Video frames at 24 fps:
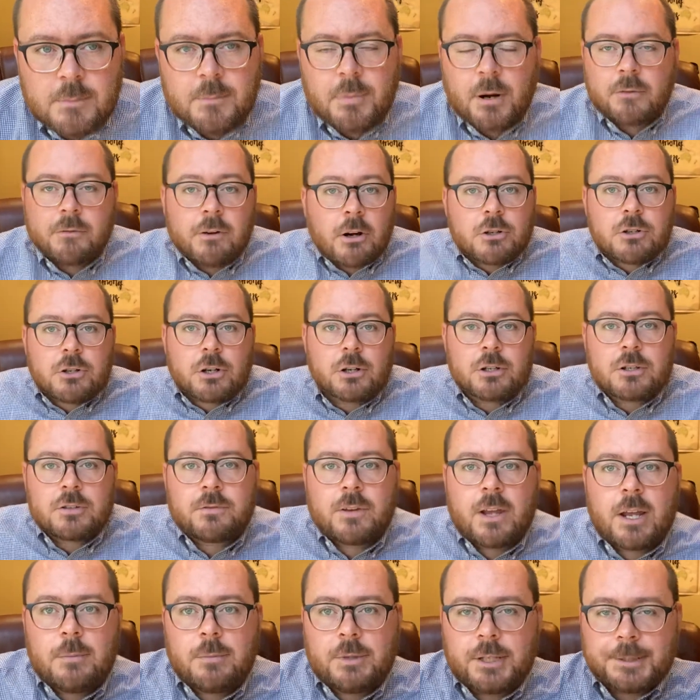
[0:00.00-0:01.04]
part of our church
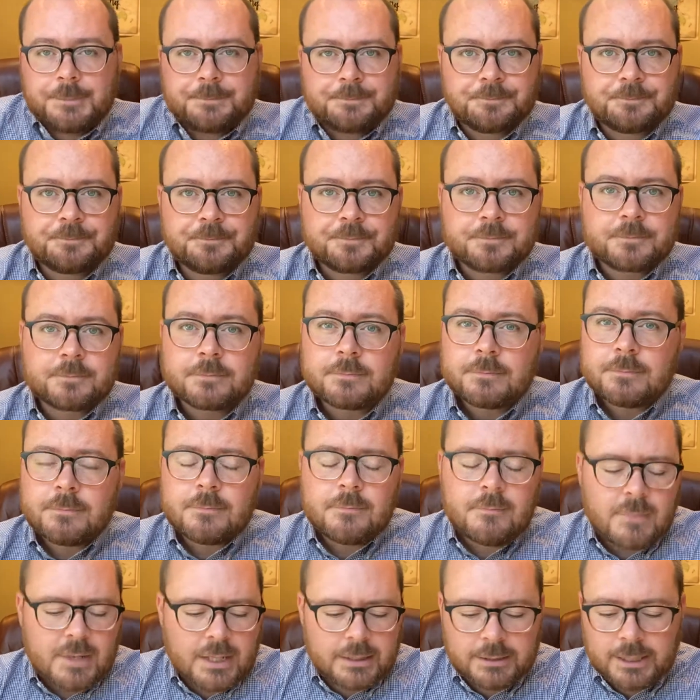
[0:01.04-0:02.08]
family,
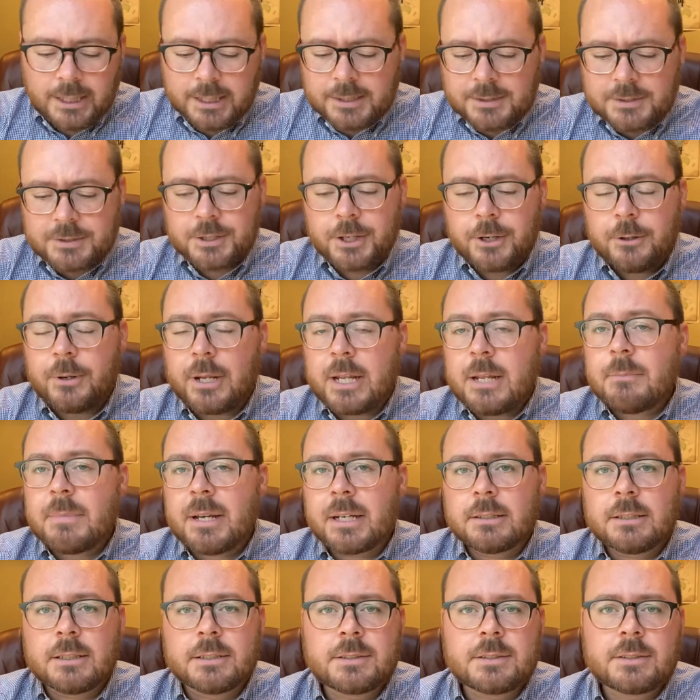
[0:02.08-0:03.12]
let us know.
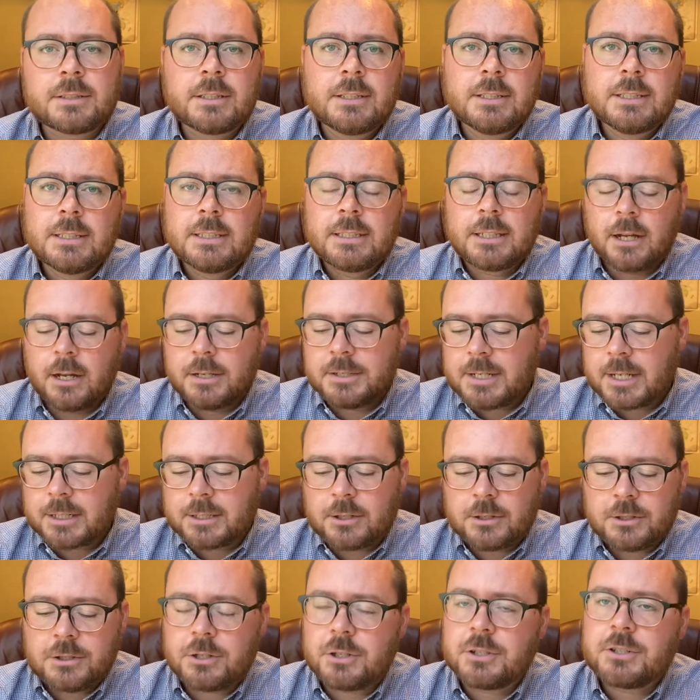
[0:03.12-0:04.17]
Email us. Contact
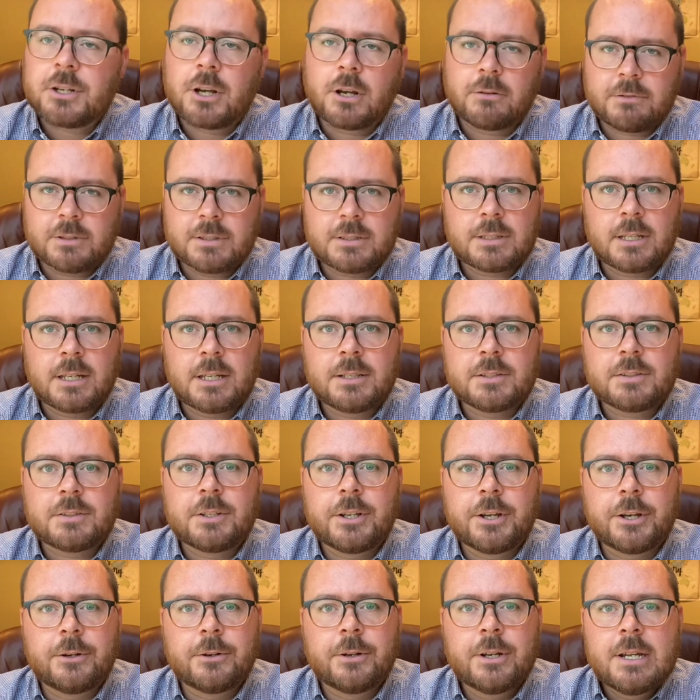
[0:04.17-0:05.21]
our church office. Let us
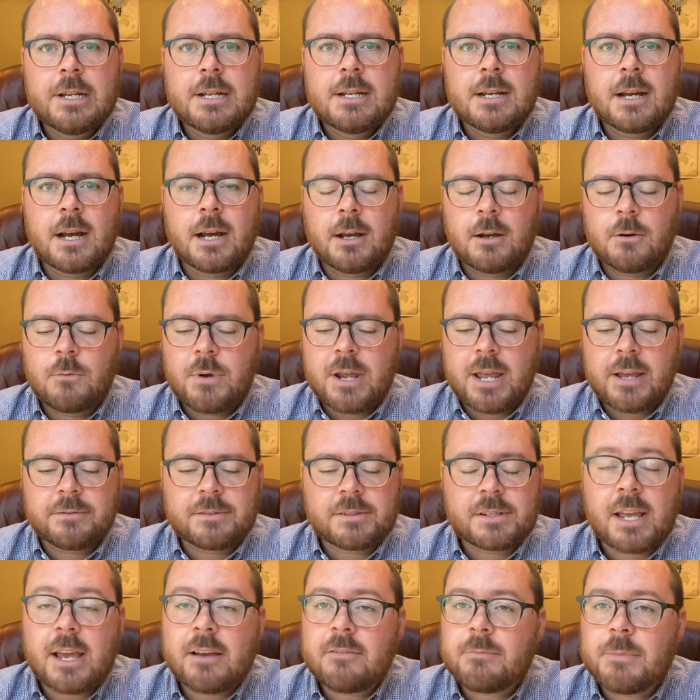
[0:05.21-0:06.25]
know. Uh, we have
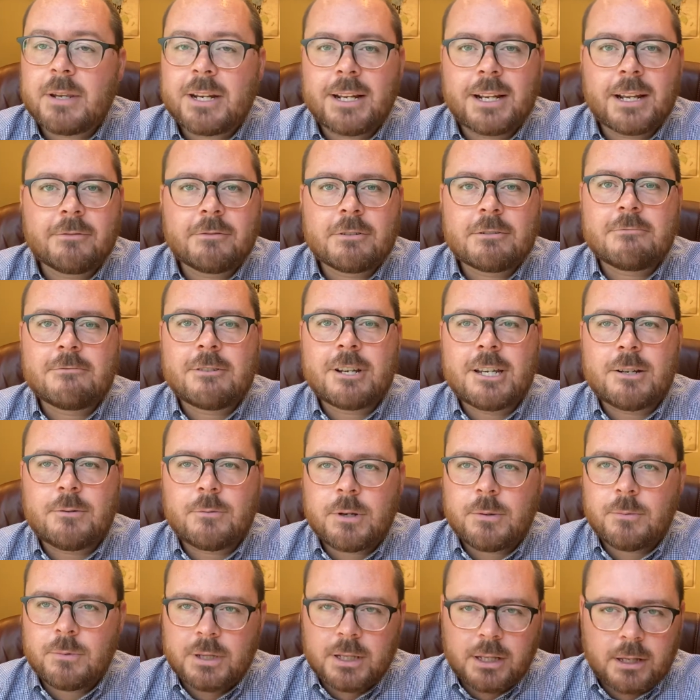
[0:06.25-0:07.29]
staff meeting every week.
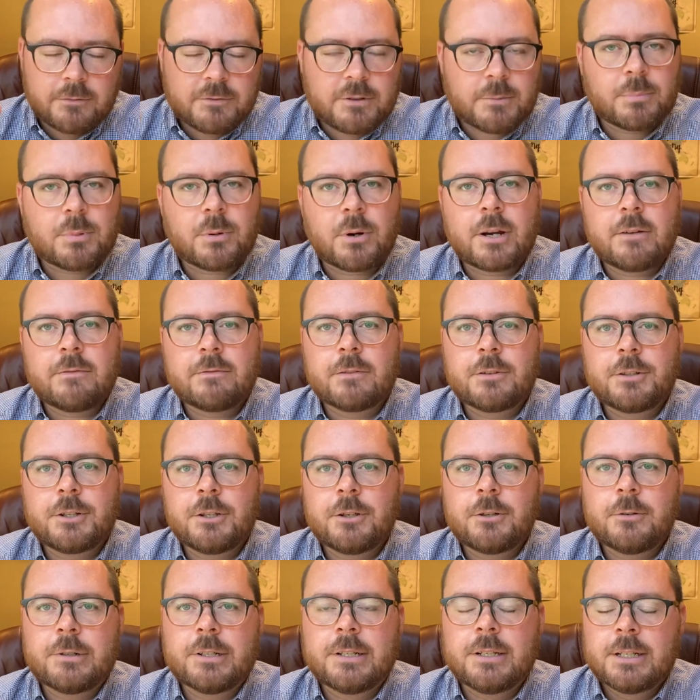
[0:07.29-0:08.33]
We would love to pray for
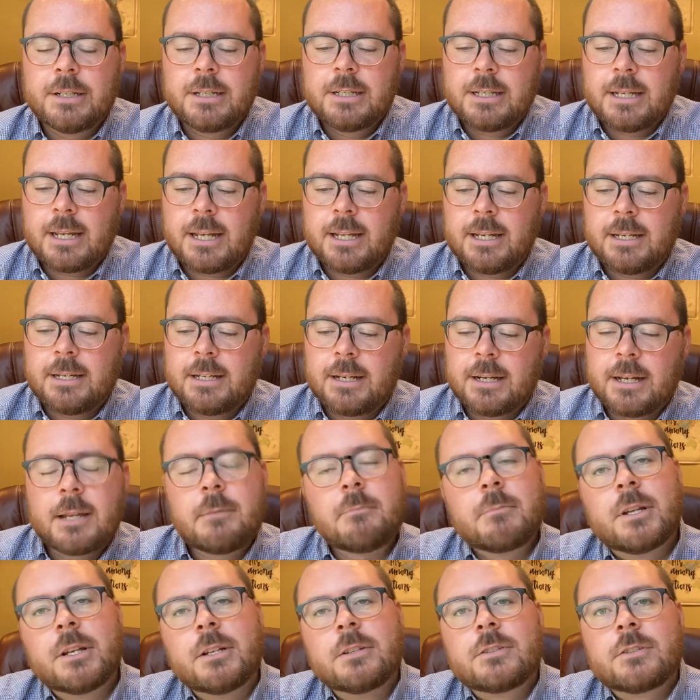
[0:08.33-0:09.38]
you and and uh,
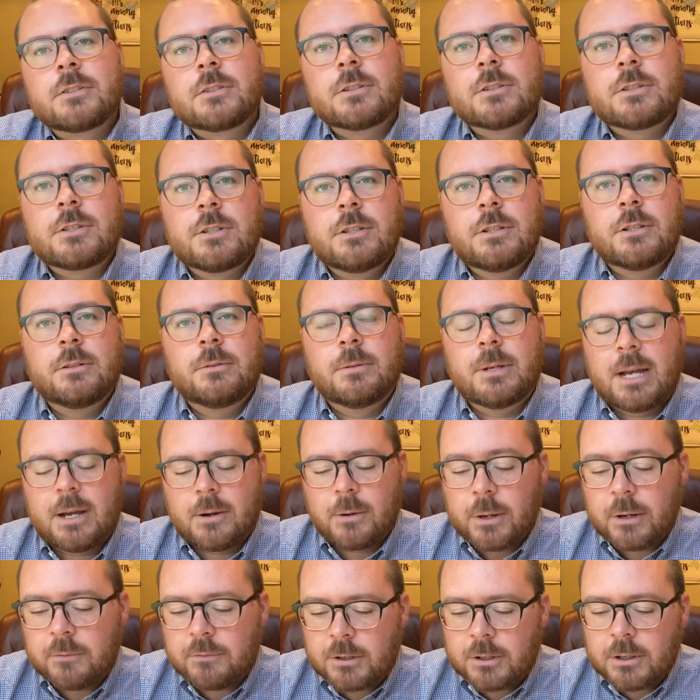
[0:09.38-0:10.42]
and minister to you.
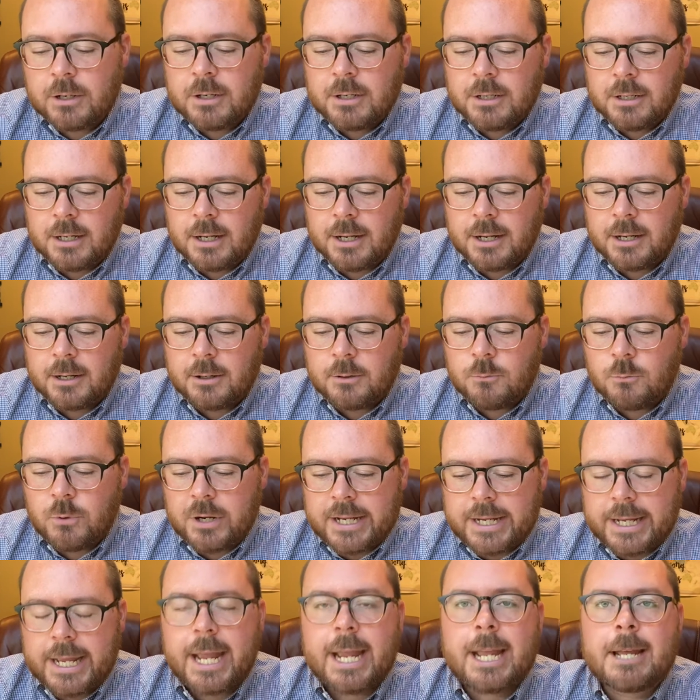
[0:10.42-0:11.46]
However, uh, we
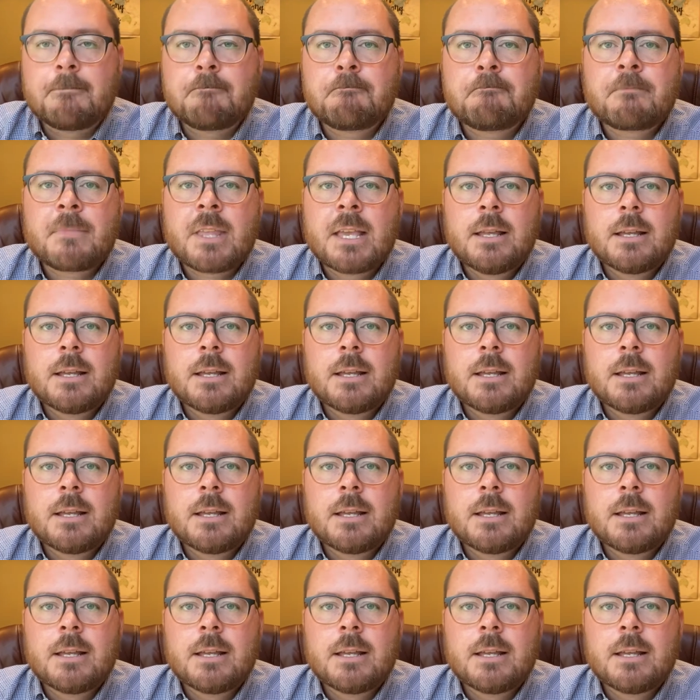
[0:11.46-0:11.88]
can.